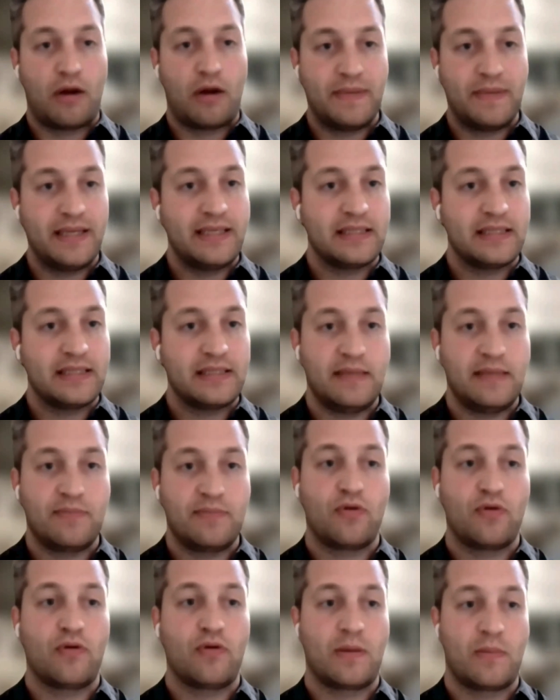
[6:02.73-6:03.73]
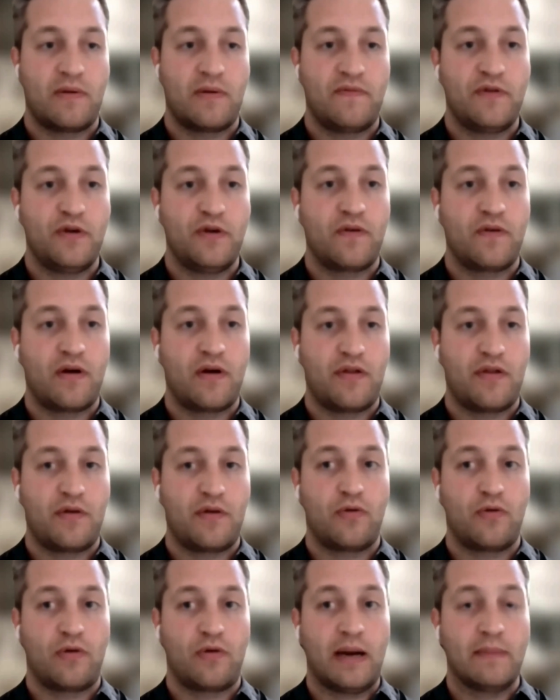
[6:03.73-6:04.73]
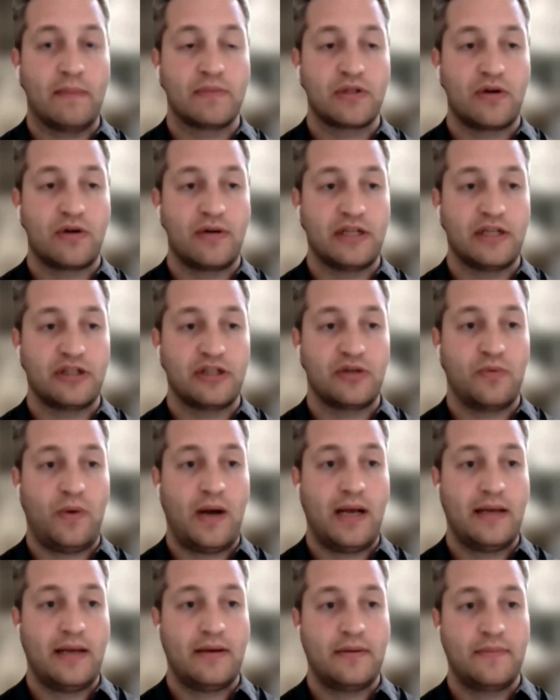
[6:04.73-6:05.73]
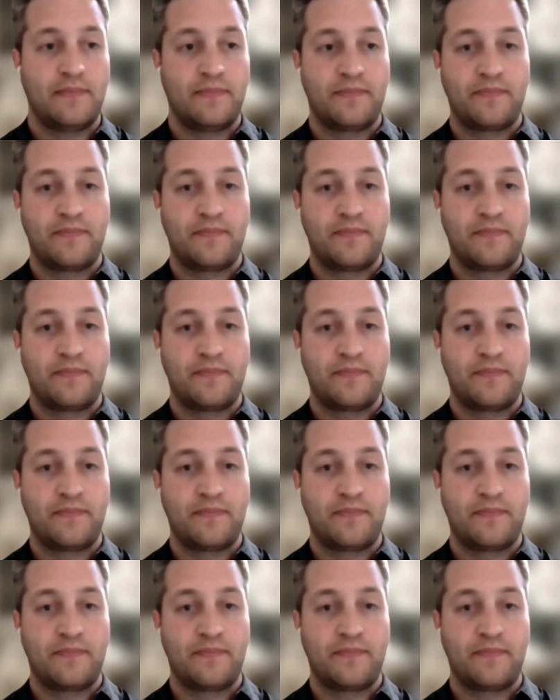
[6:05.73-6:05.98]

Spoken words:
our PTSD program, a few of our other programs are nationwide.